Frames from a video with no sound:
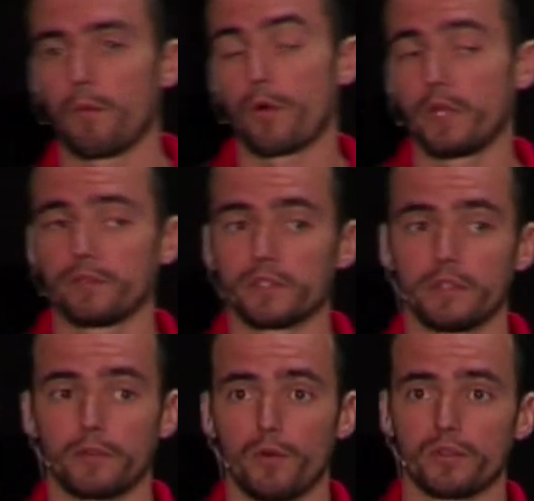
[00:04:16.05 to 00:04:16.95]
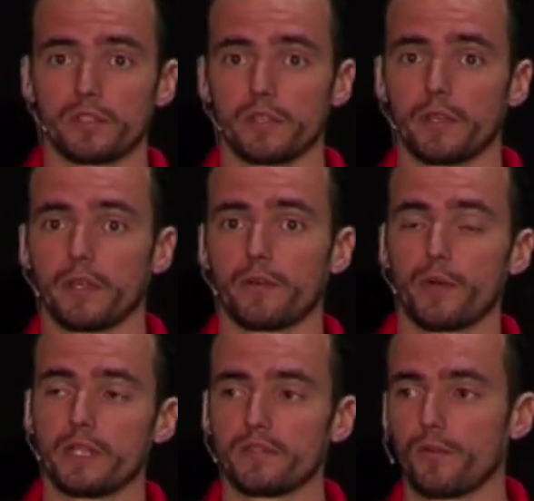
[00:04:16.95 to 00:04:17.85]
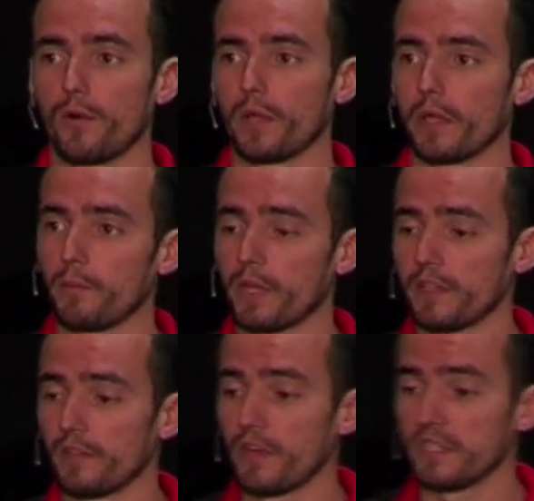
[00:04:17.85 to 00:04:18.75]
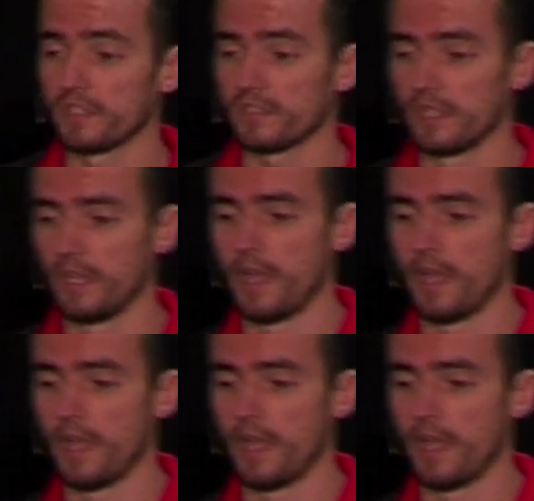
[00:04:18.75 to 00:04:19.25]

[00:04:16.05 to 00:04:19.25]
more interest was uh, raised for embedded devices,